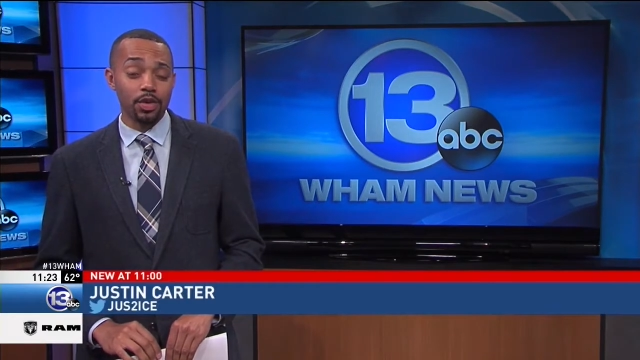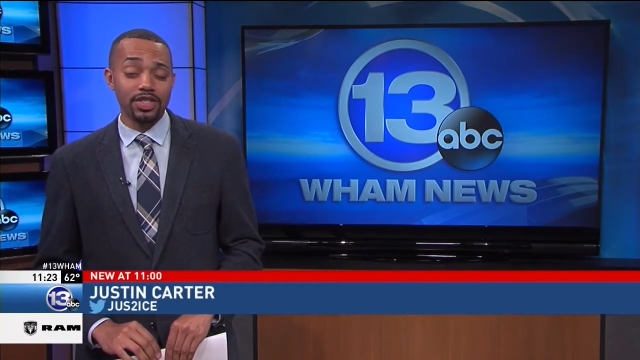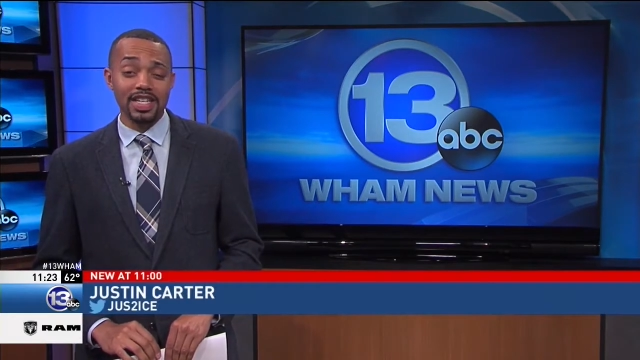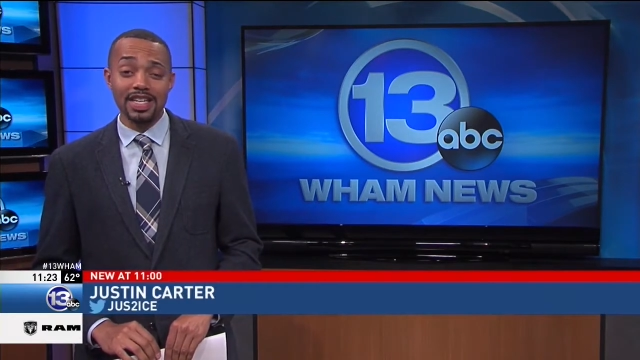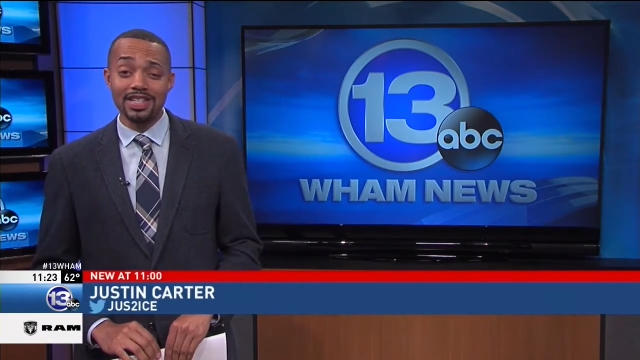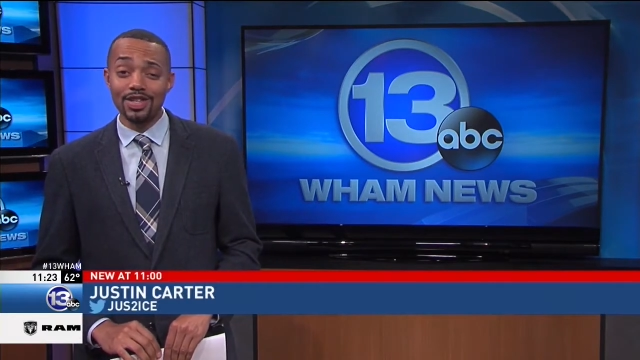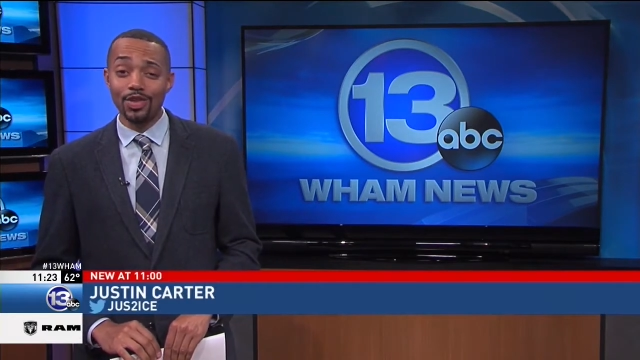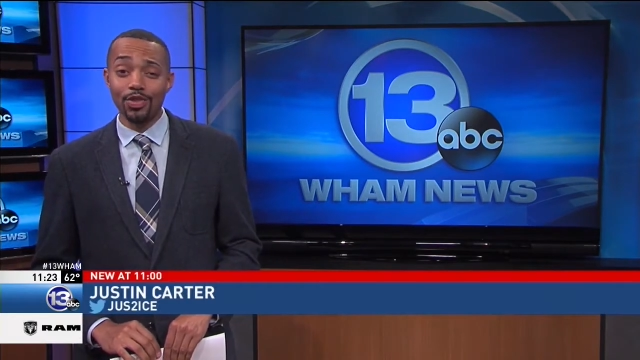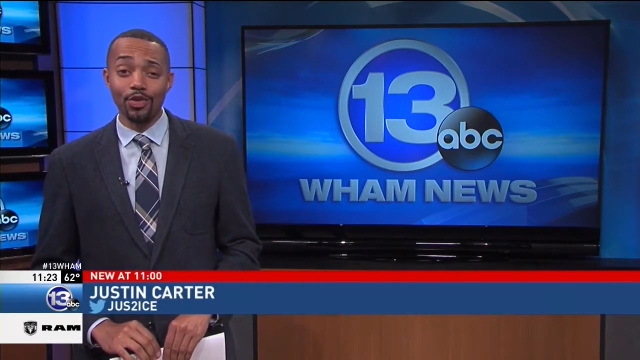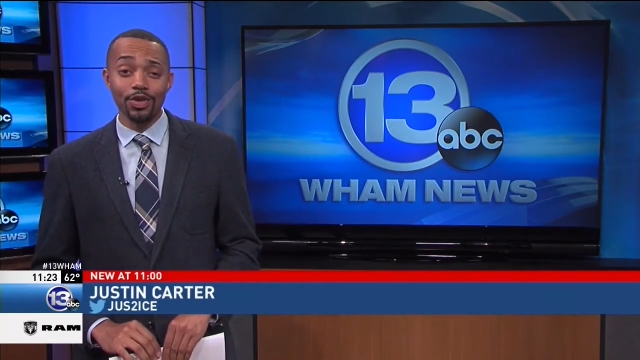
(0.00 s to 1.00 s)
Ortiz
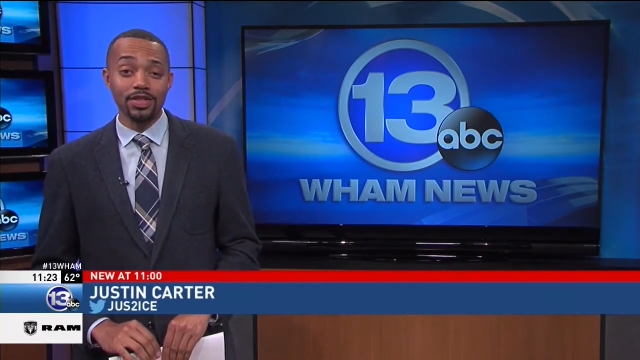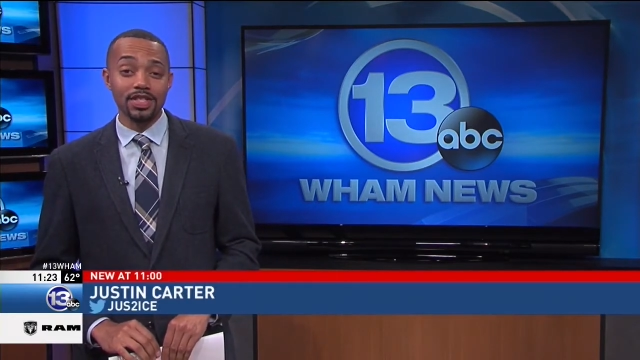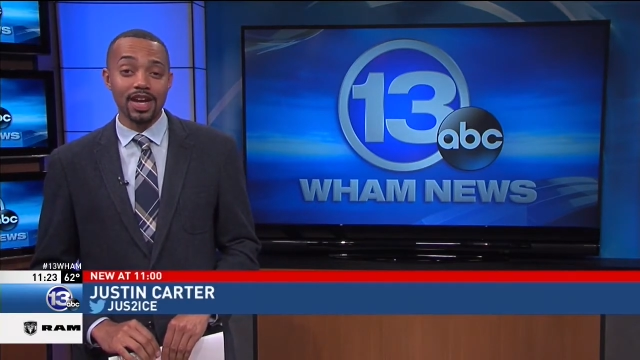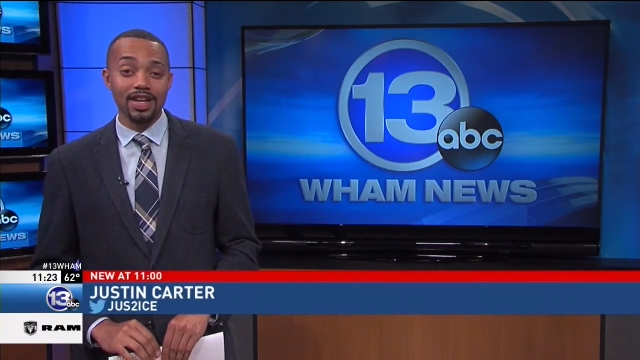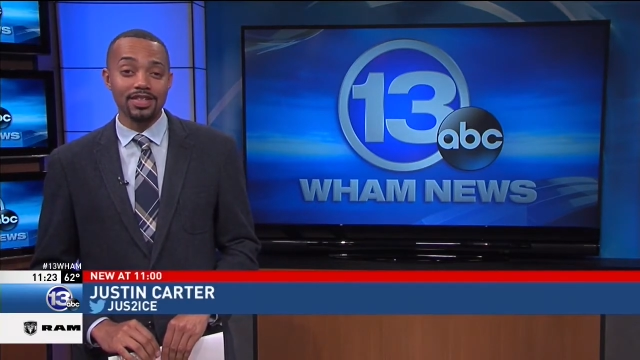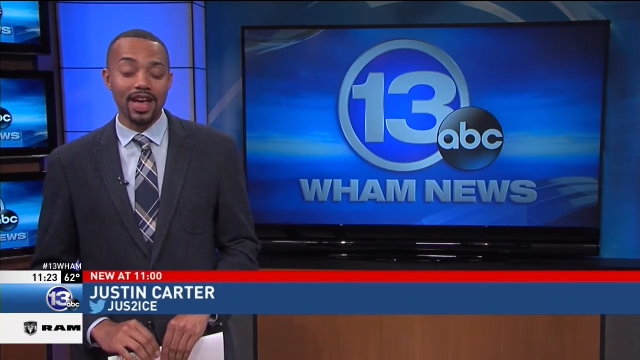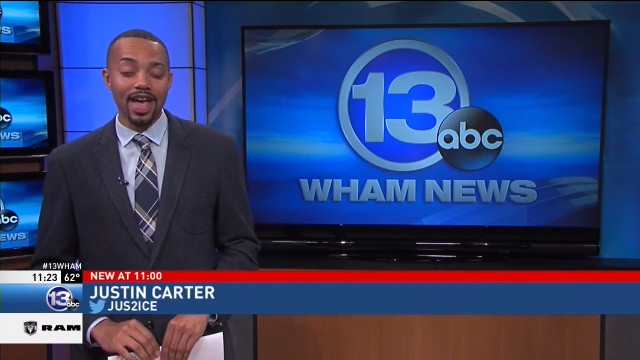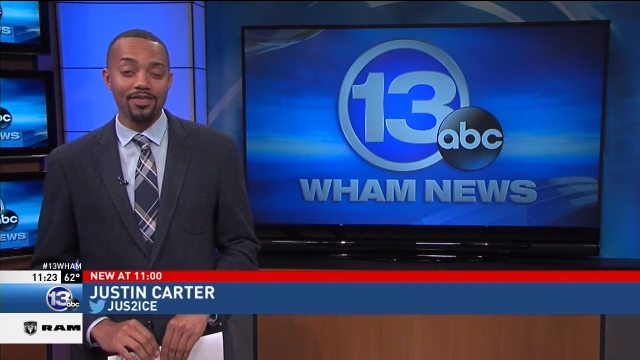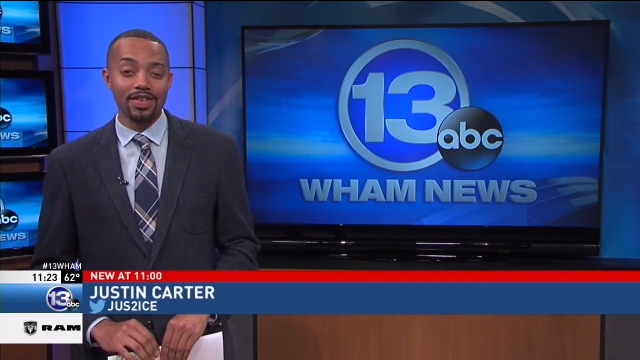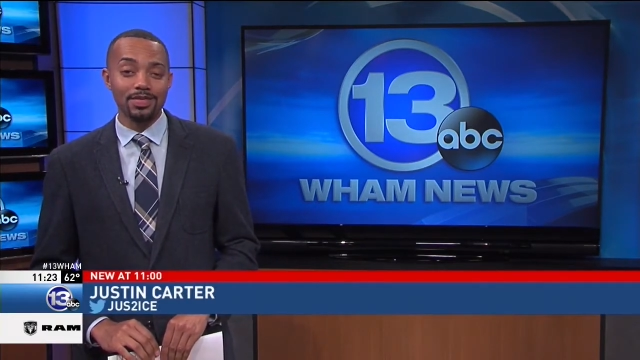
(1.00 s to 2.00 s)
thrilled tonight to
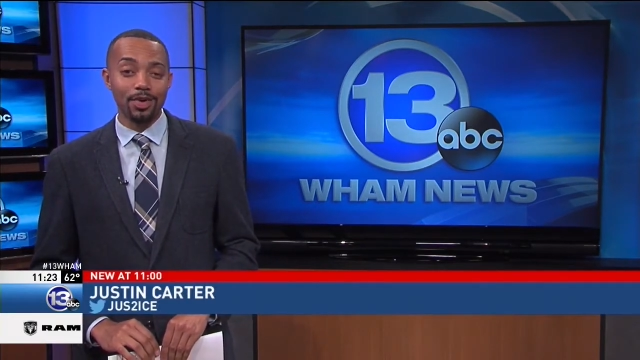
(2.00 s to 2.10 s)
have his